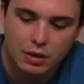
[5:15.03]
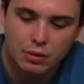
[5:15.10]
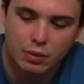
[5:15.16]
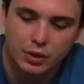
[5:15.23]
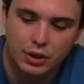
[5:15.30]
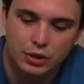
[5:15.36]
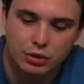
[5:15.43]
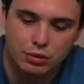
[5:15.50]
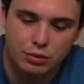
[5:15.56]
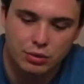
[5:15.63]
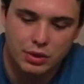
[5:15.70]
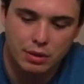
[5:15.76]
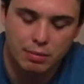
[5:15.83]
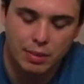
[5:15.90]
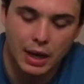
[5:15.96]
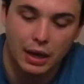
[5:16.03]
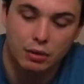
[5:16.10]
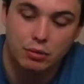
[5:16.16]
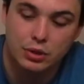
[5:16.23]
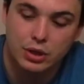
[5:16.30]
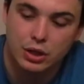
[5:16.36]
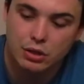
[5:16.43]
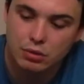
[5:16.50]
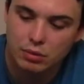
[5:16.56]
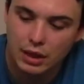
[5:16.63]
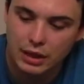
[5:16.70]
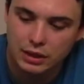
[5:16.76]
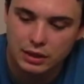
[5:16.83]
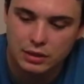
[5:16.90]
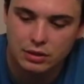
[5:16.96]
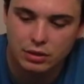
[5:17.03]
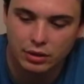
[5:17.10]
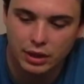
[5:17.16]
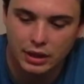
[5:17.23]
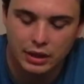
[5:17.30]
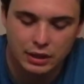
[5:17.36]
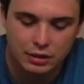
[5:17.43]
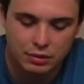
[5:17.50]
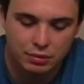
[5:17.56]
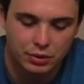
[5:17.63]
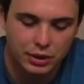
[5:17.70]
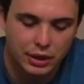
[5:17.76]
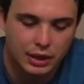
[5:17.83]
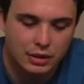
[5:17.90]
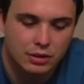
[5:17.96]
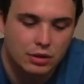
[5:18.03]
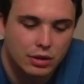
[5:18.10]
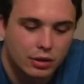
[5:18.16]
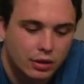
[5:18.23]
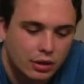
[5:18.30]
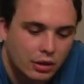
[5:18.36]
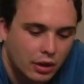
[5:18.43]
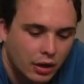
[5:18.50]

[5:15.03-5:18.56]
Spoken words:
with the screws in the back, which I do like this look. I think it's a really nice look.